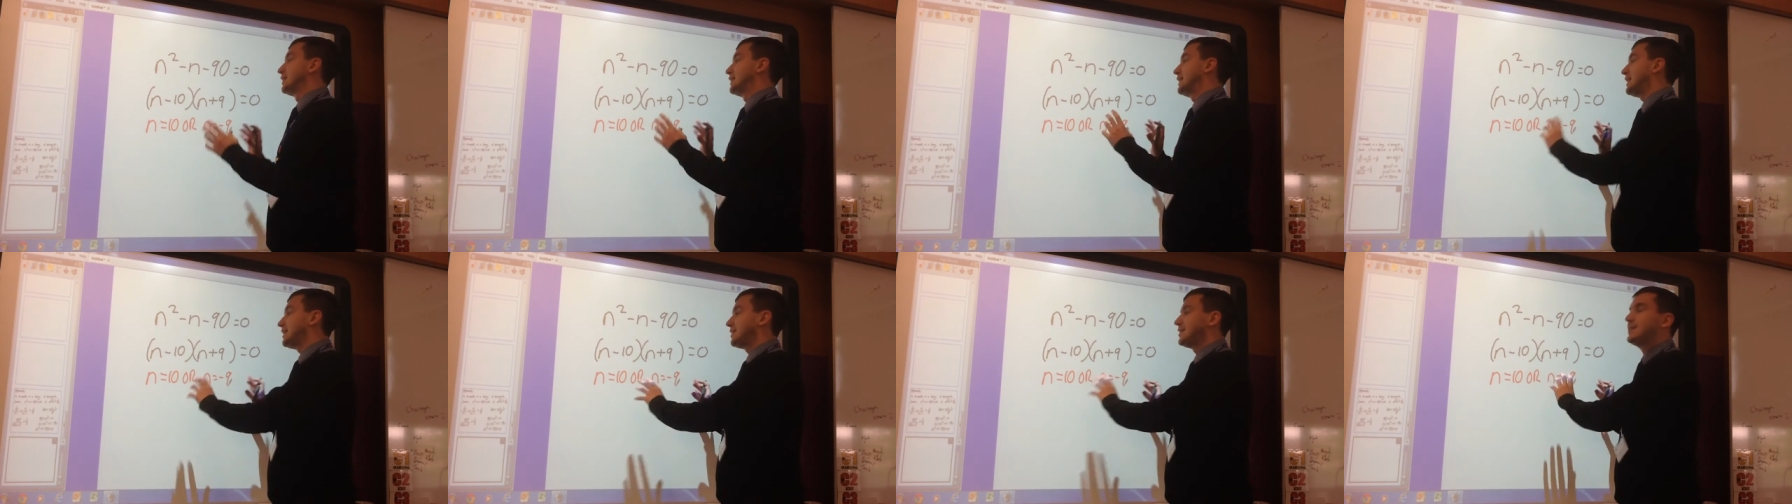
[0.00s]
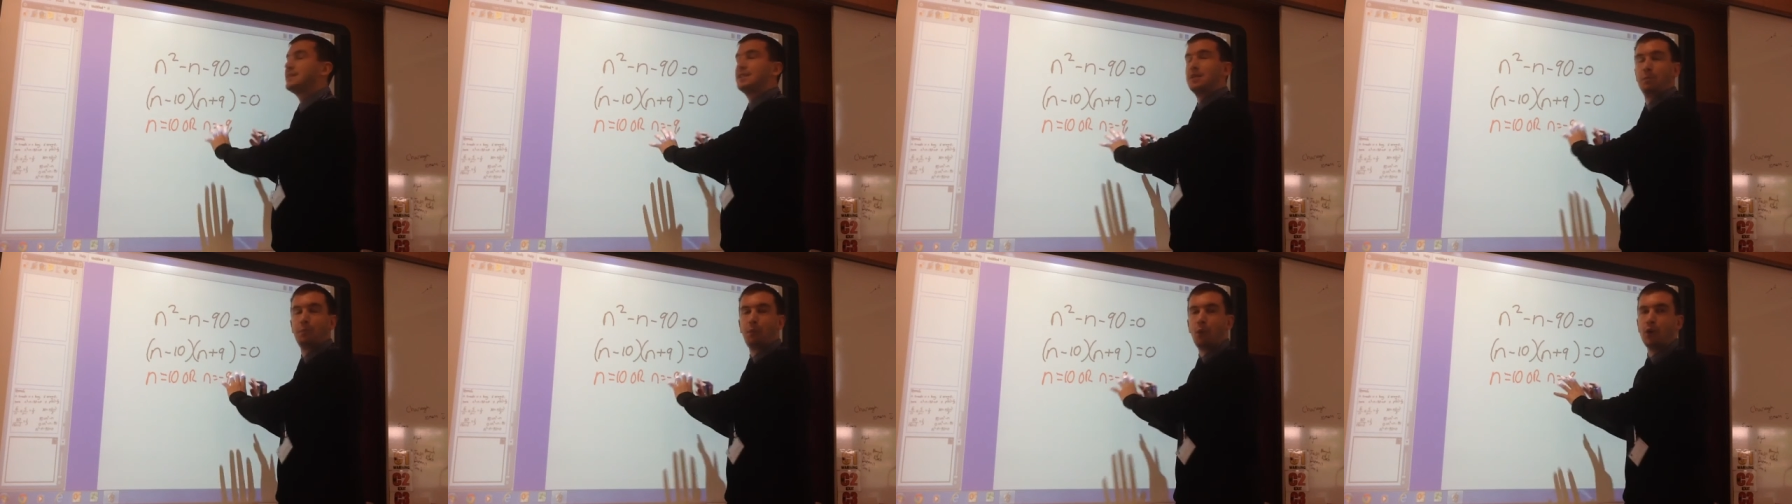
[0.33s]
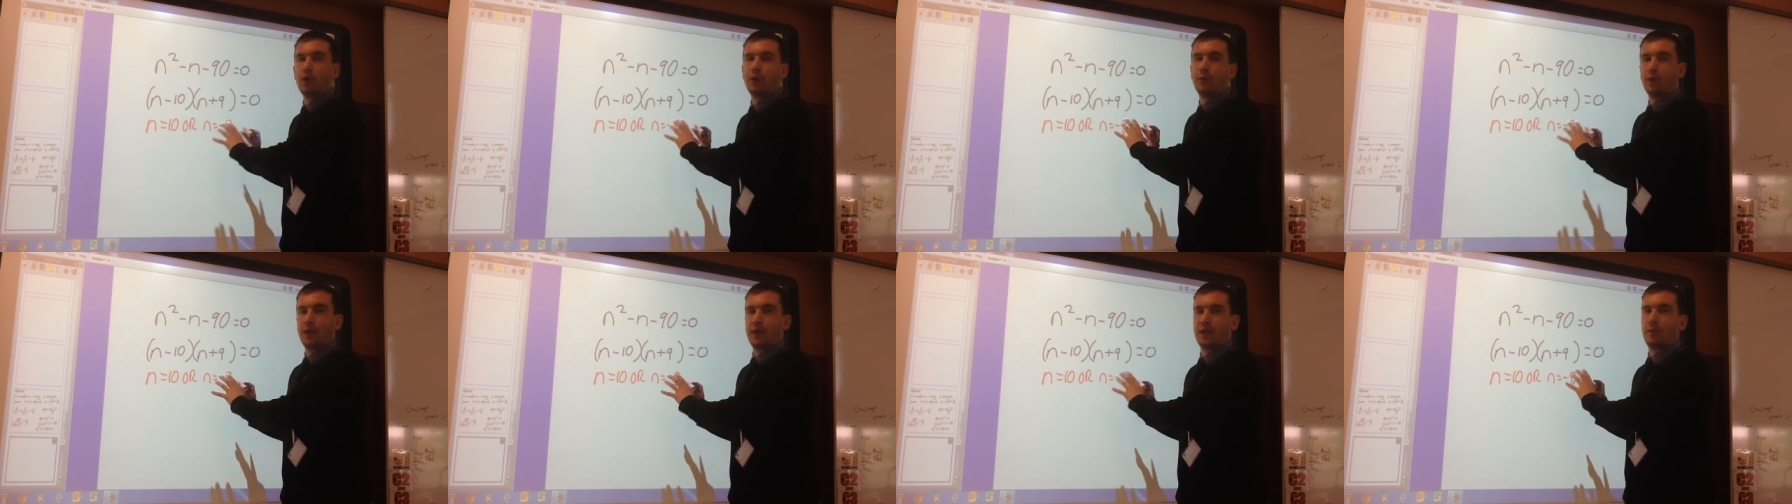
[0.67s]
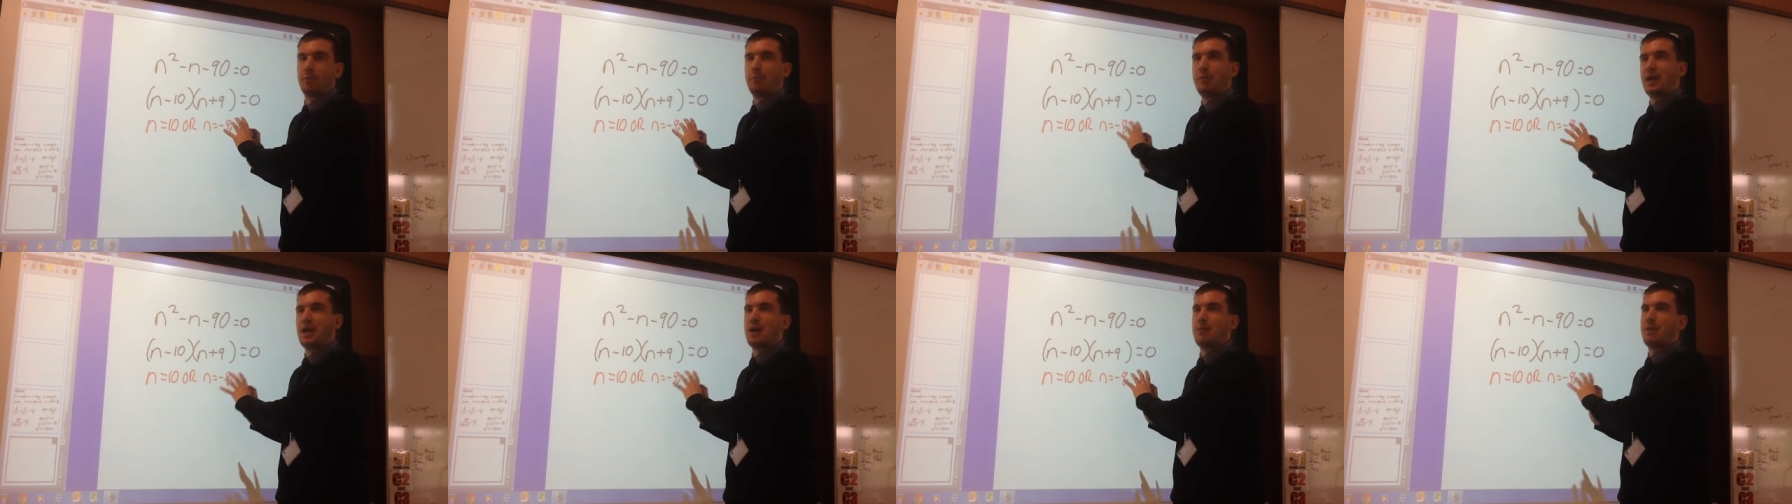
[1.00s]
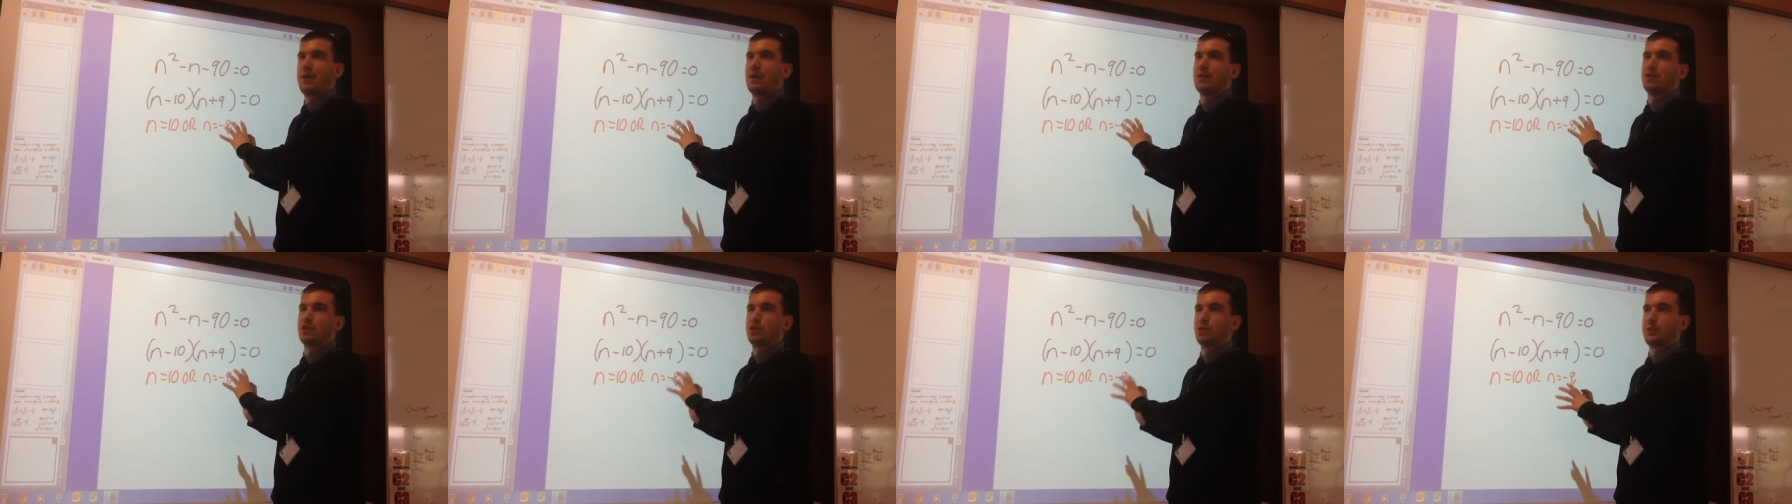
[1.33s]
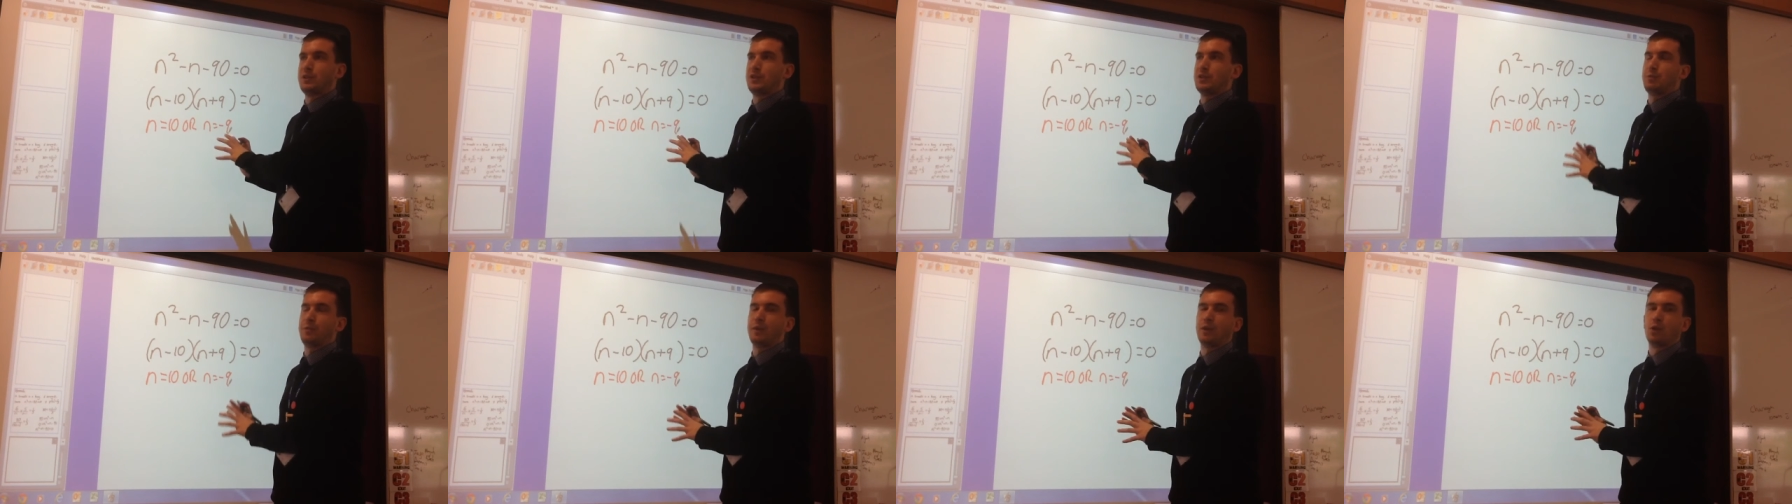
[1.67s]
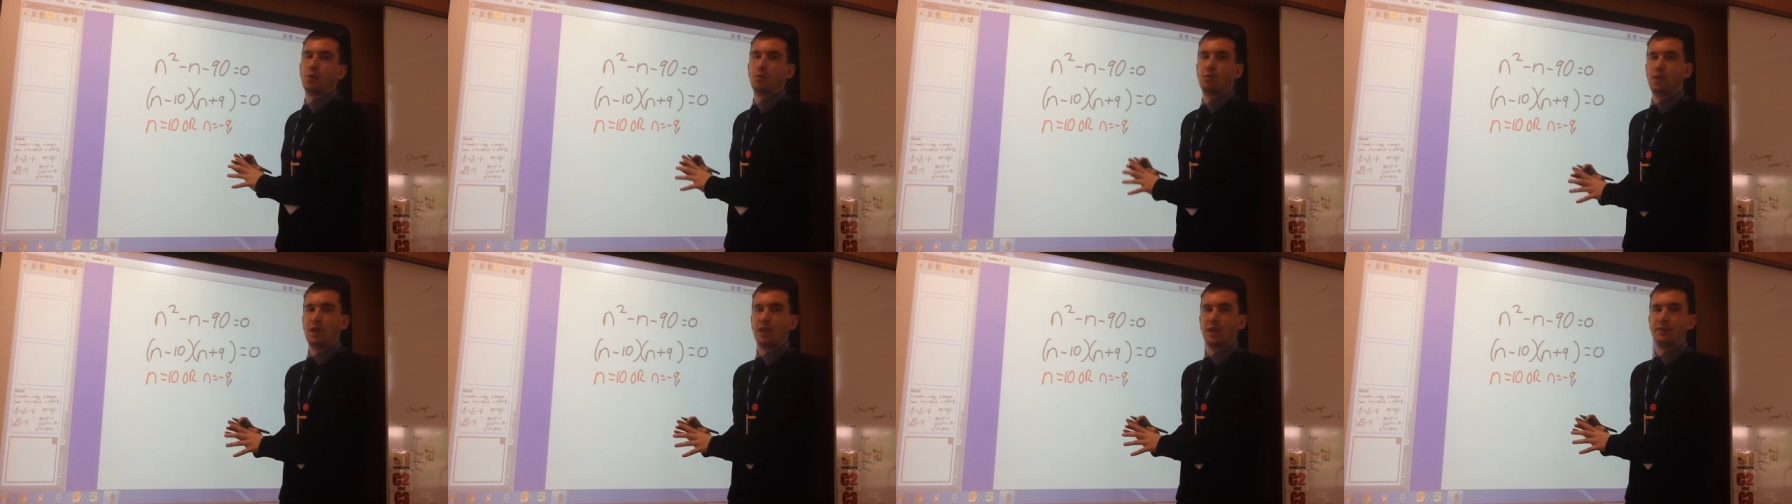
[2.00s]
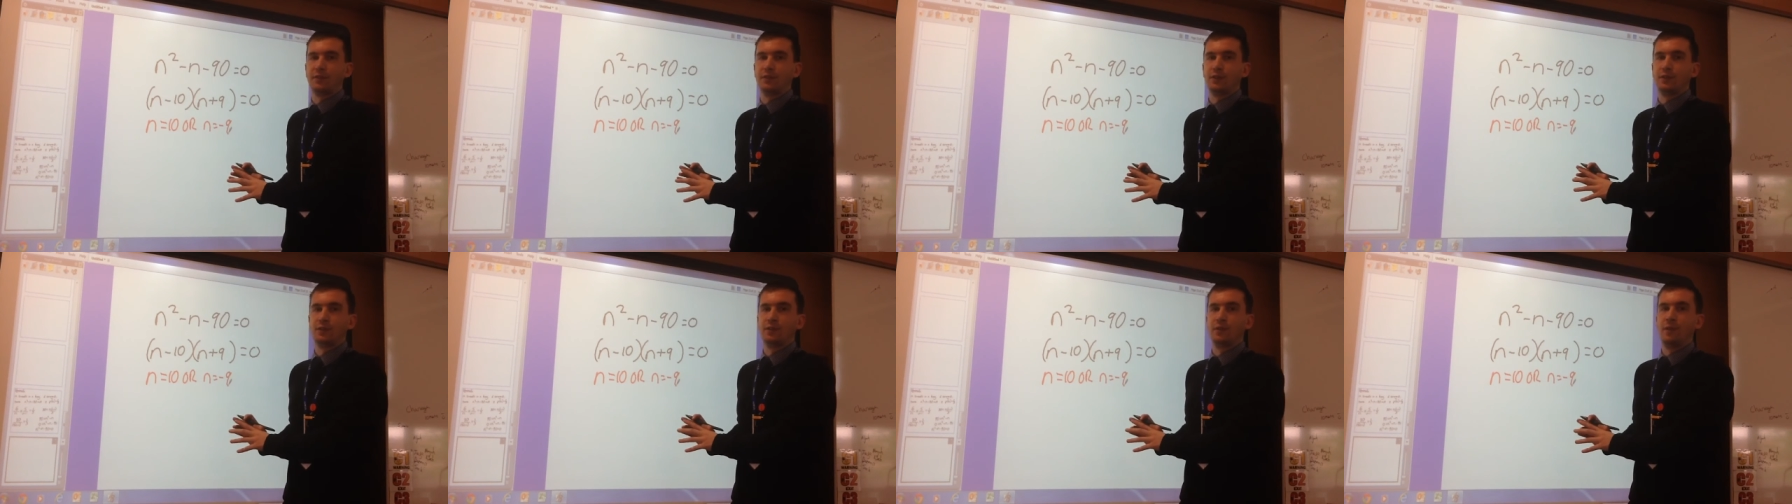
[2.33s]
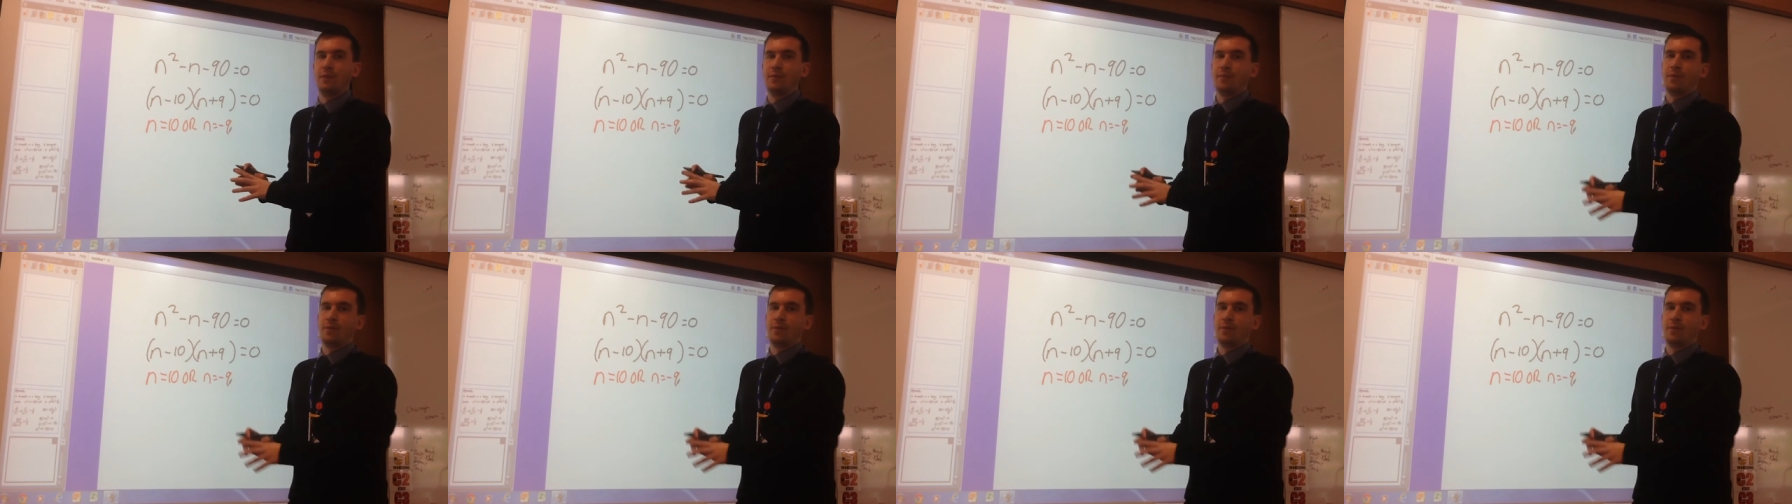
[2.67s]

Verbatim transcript: This is the point where the bit about the sweets become relevant